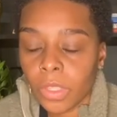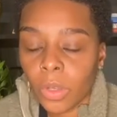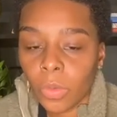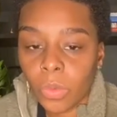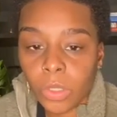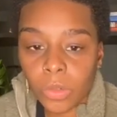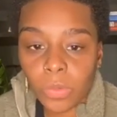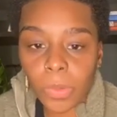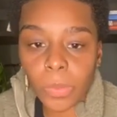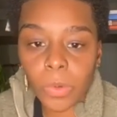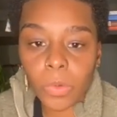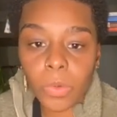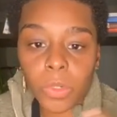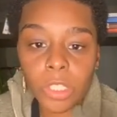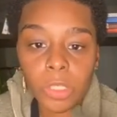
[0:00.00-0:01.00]
we
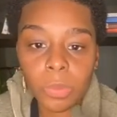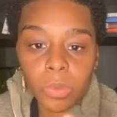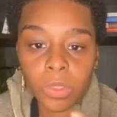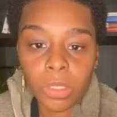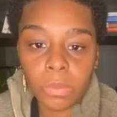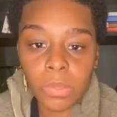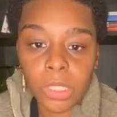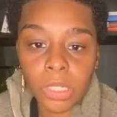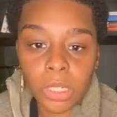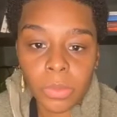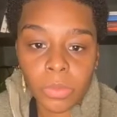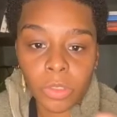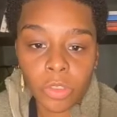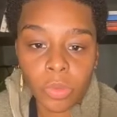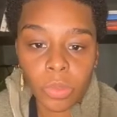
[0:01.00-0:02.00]
were supposed to meet up
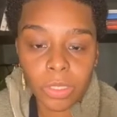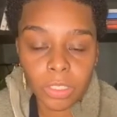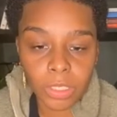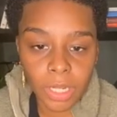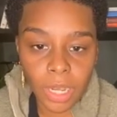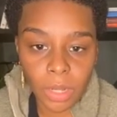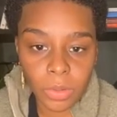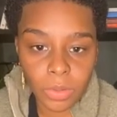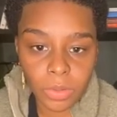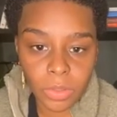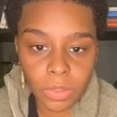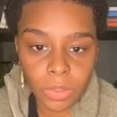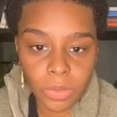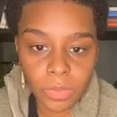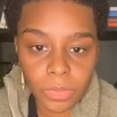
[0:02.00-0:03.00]
with you at your
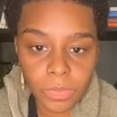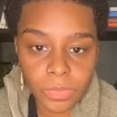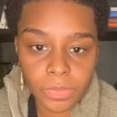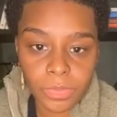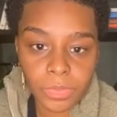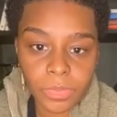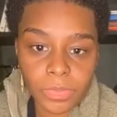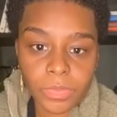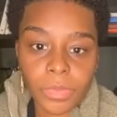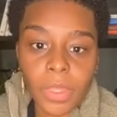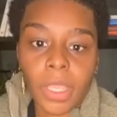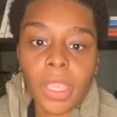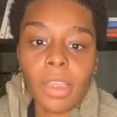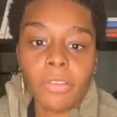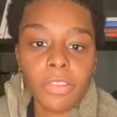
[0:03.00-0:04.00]
house.
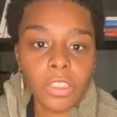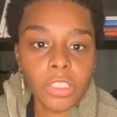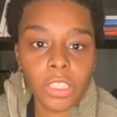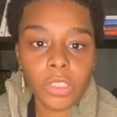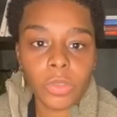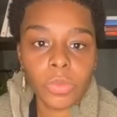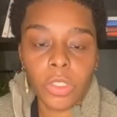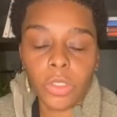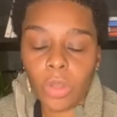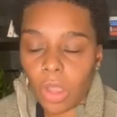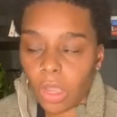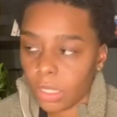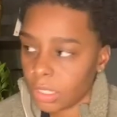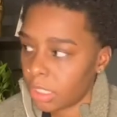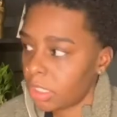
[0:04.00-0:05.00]
Eventually we
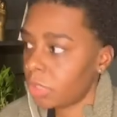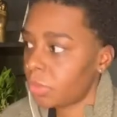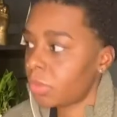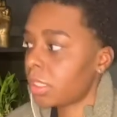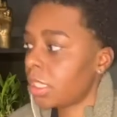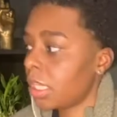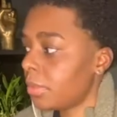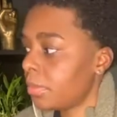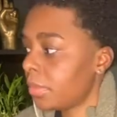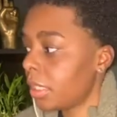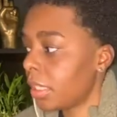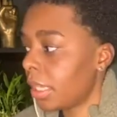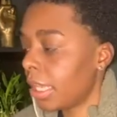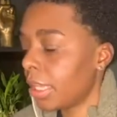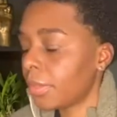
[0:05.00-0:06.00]
talked, and she was telling
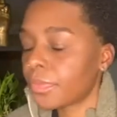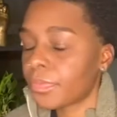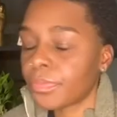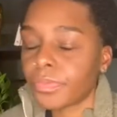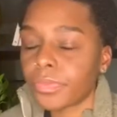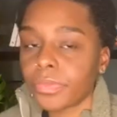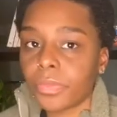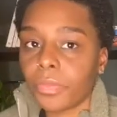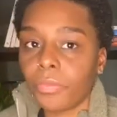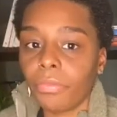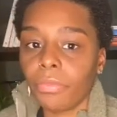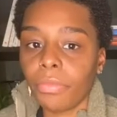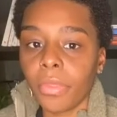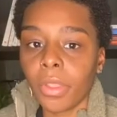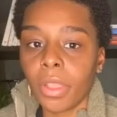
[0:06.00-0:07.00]
me like,
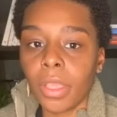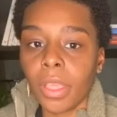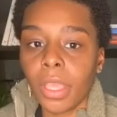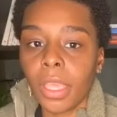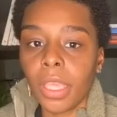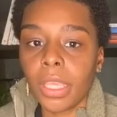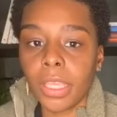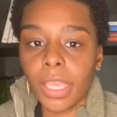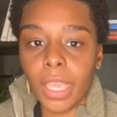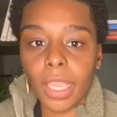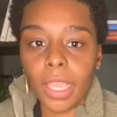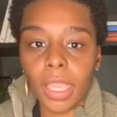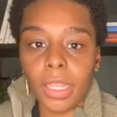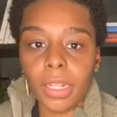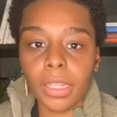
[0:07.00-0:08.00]

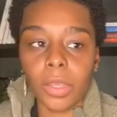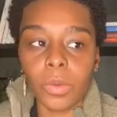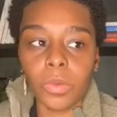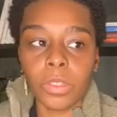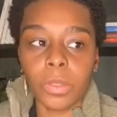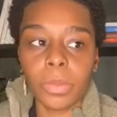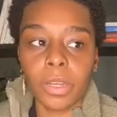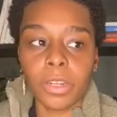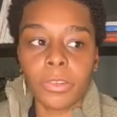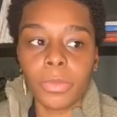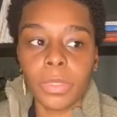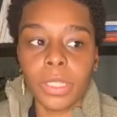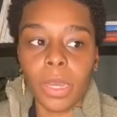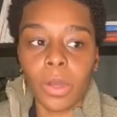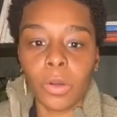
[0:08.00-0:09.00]
yeah, there was a part of
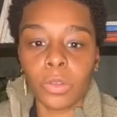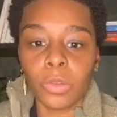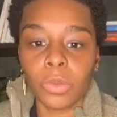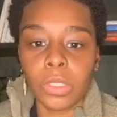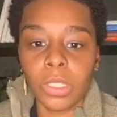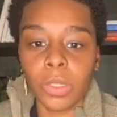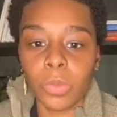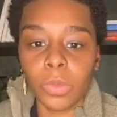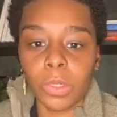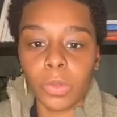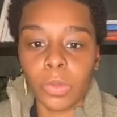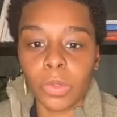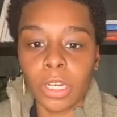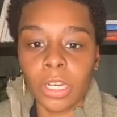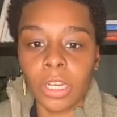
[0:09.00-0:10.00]
me that also didn't want to
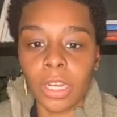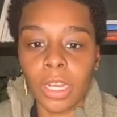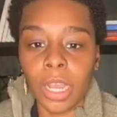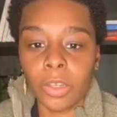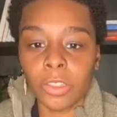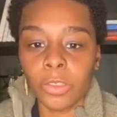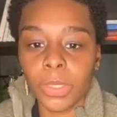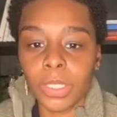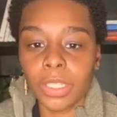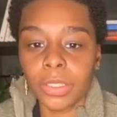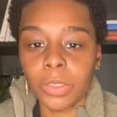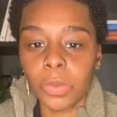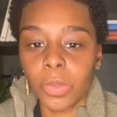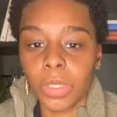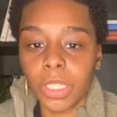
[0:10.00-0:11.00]
go at her house because
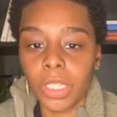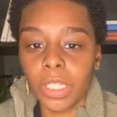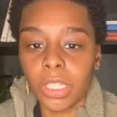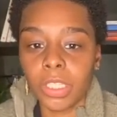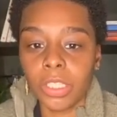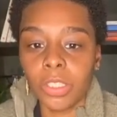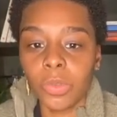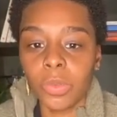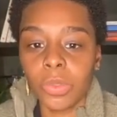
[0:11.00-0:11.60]
the way you